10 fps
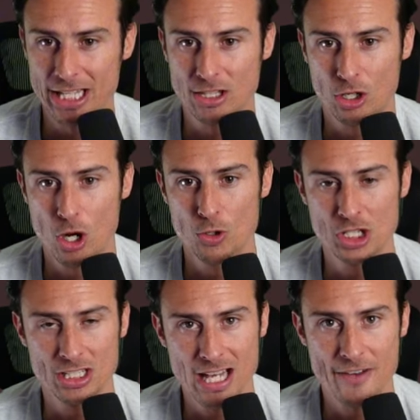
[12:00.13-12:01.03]
the
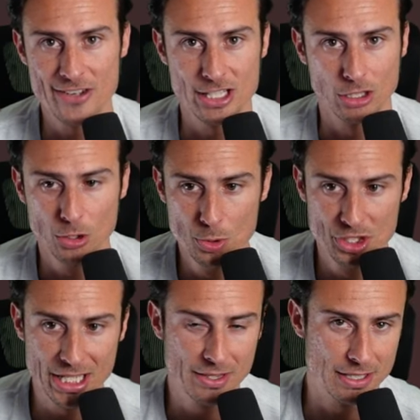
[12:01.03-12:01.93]
coaching staff is
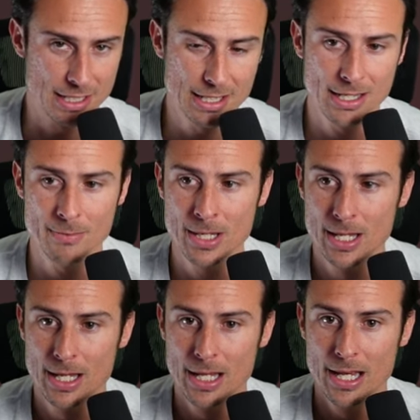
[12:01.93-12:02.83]
losing the team.
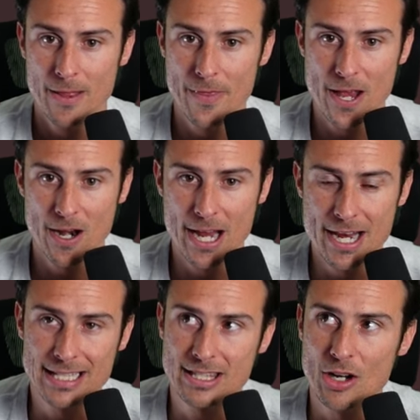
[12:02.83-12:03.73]

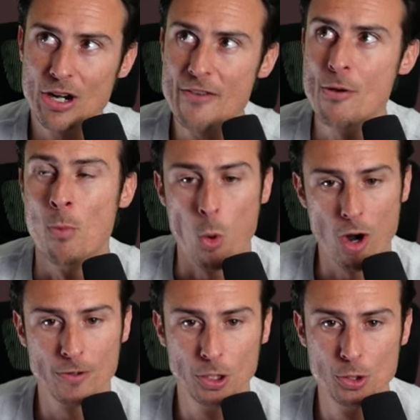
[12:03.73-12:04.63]
They're even
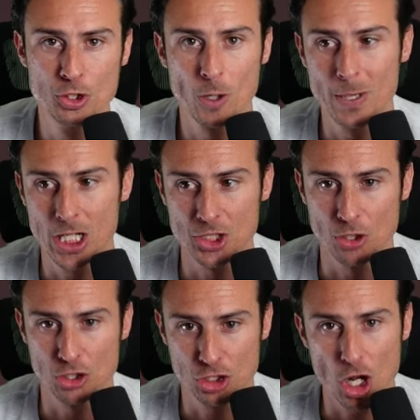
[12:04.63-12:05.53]
more of a loser because
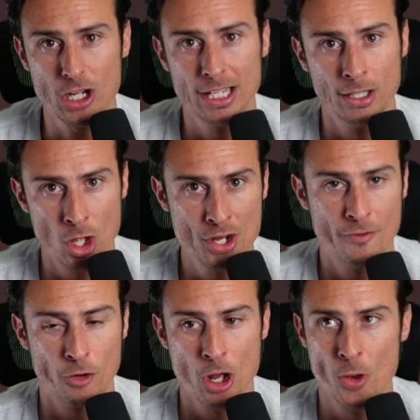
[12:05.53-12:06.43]
they're stuck in London
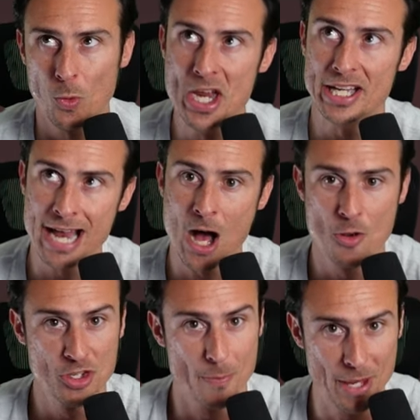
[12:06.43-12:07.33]
for another week. Now
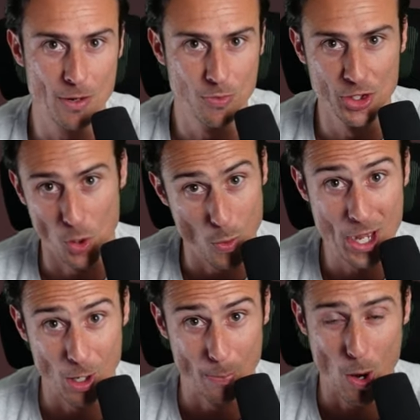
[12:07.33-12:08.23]
there's a
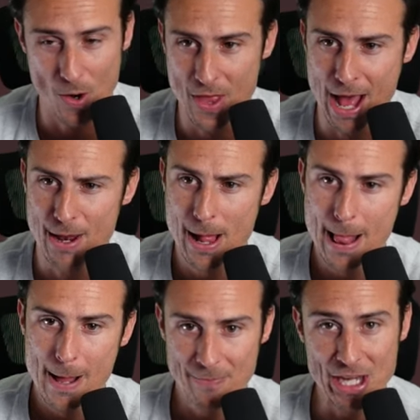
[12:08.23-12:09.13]
winner part of that.
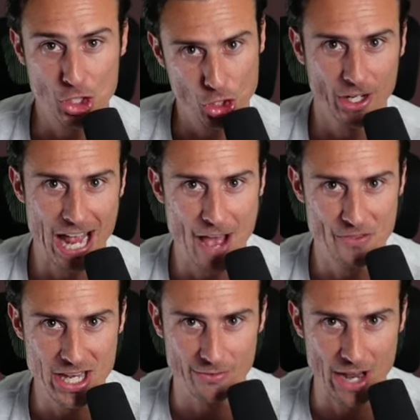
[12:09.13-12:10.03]
They should have
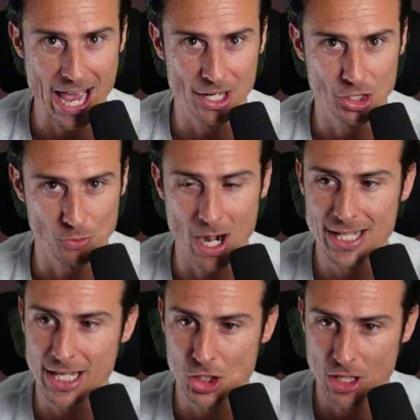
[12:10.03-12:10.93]
the advantage,
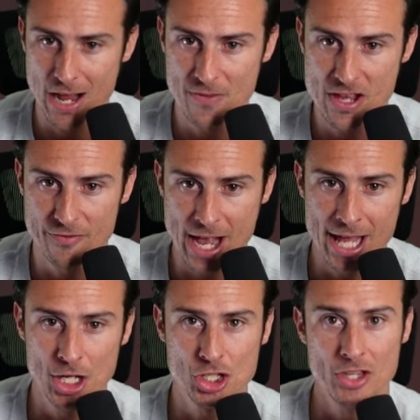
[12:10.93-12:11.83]
right? They should have the
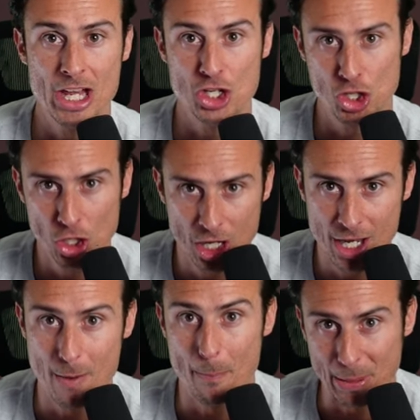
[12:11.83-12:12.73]
advantage and they
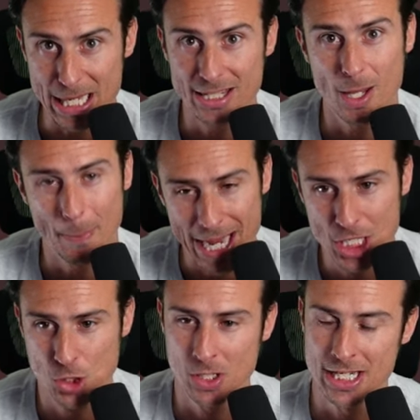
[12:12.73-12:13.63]
should beat the
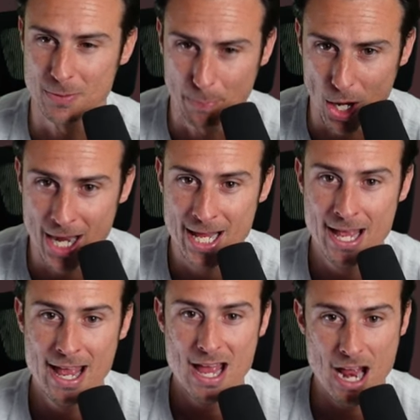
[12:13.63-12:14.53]
Patriots. But
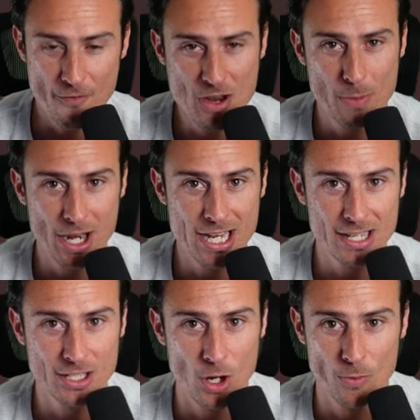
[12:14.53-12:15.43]

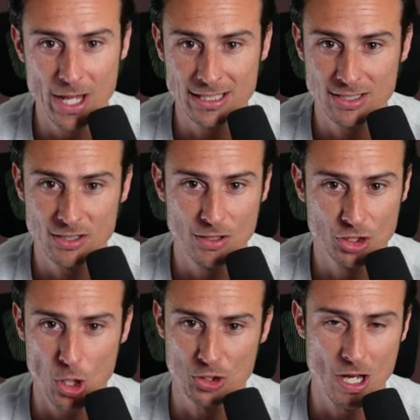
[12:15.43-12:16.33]
everybody, you know, that's
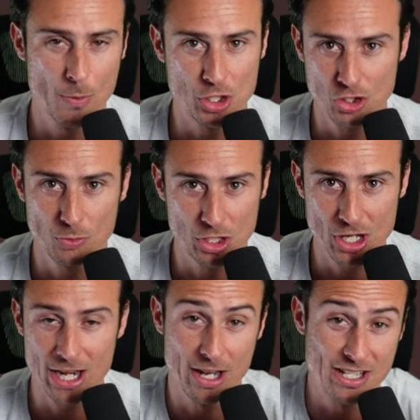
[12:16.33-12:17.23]
associated with
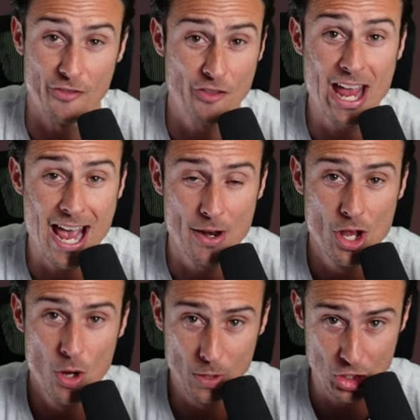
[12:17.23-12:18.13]
Jack, as a fan
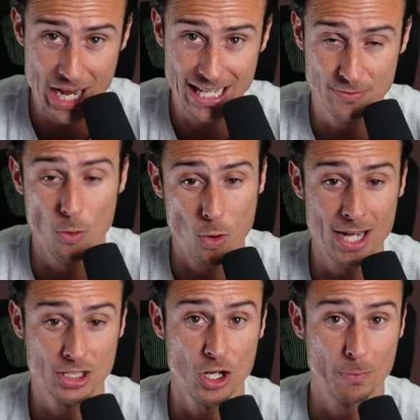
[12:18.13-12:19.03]
with Jacksonville,
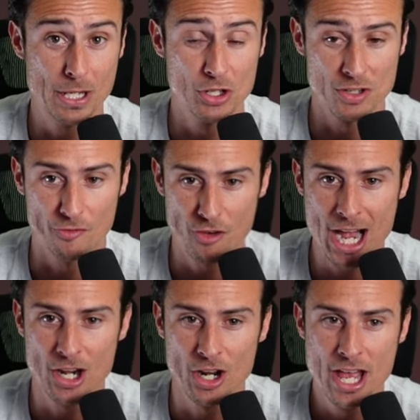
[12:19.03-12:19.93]
wants Doug Peterson
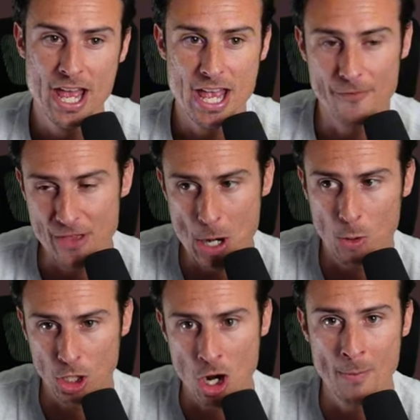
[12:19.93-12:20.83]
fired. If they
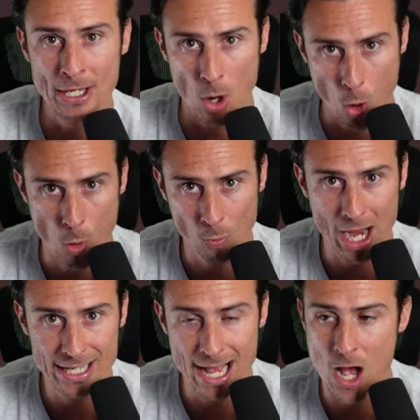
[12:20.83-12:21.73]
were coming home
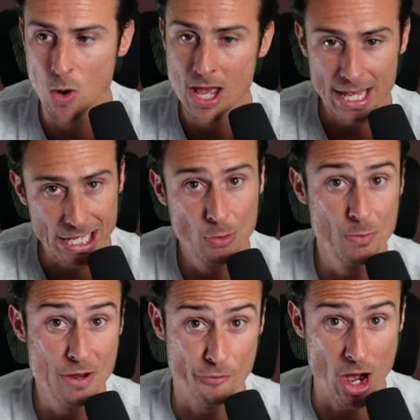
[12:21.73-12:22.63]
right now, he
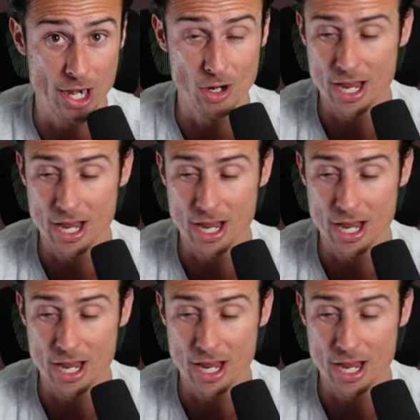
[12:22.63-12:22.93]
would be fired.